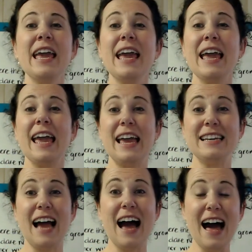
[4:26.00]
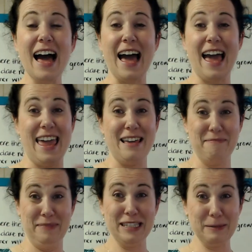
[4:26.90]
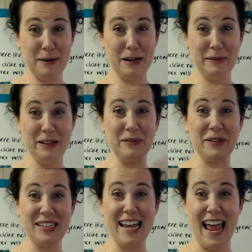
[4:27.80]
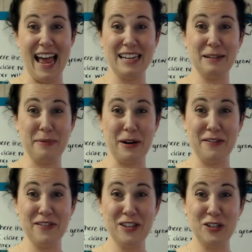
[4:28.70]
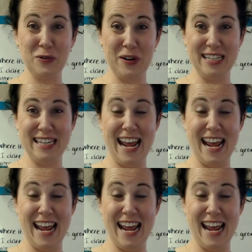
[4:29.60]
And I, Mrs. Partapillo, got to add to part of the story today,